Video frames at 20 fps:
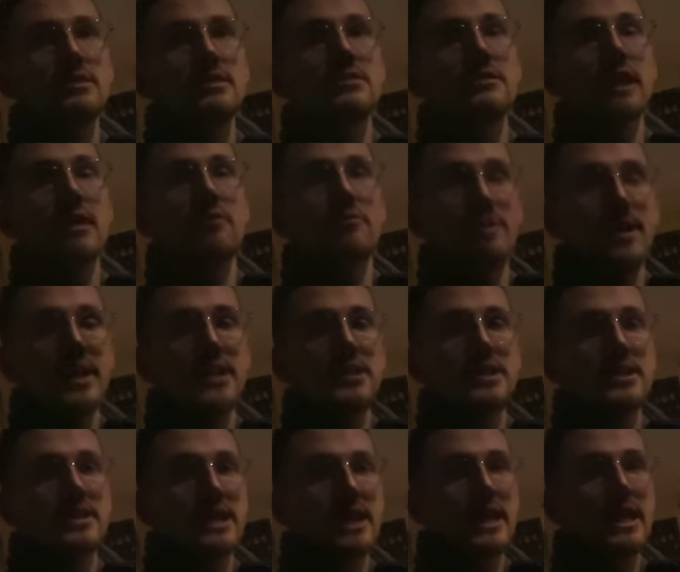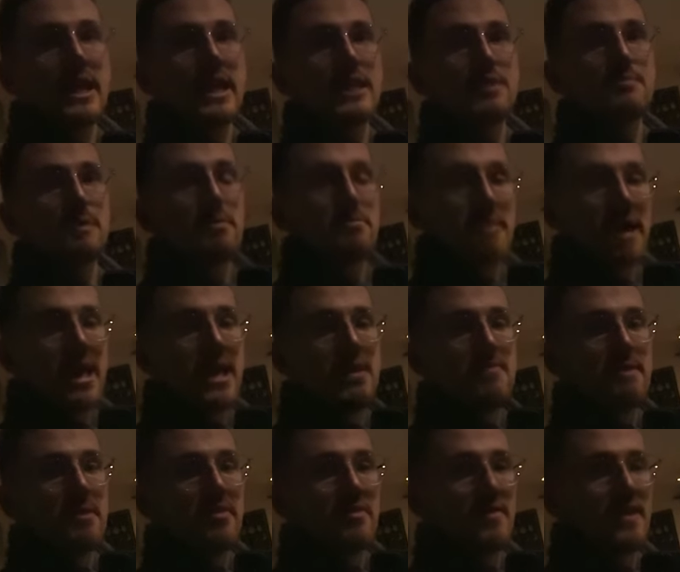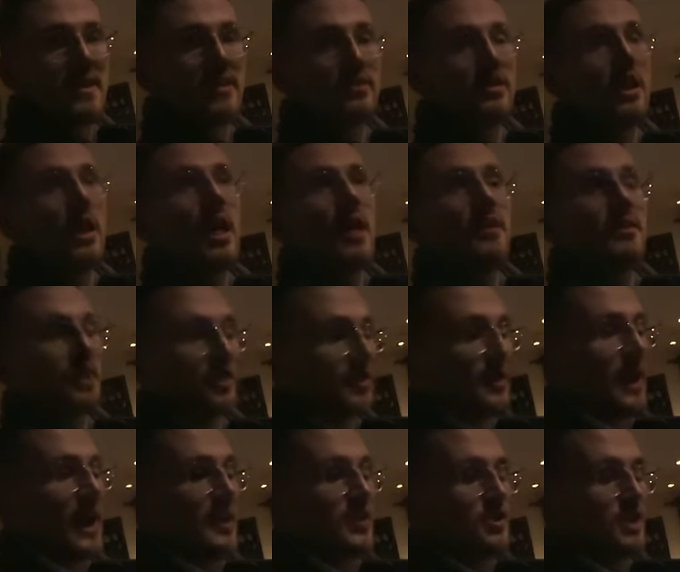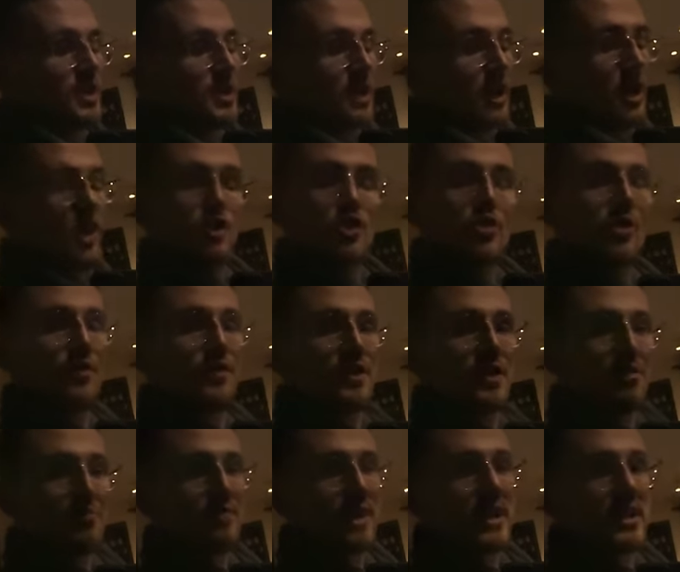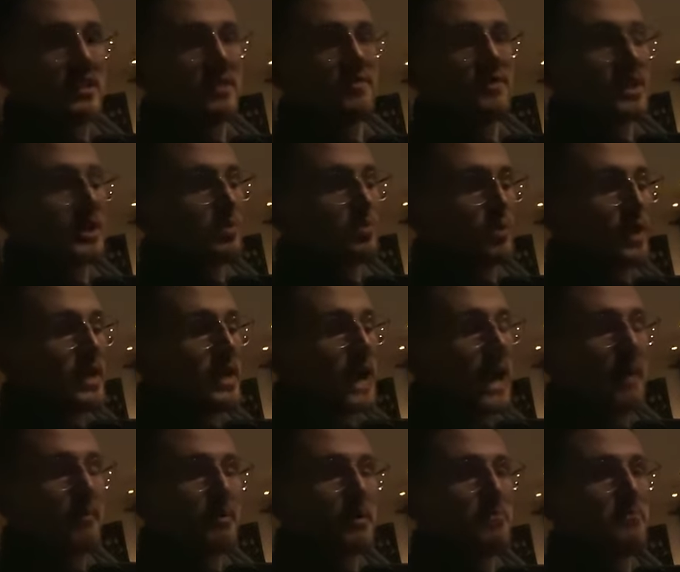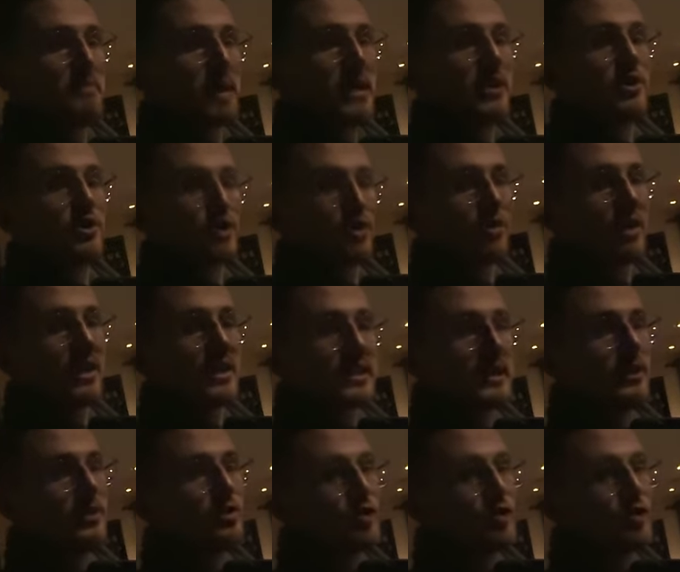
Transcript: I really think it's been making me feel lethargic. So for the rest of this week, I'm going to make sure I stay on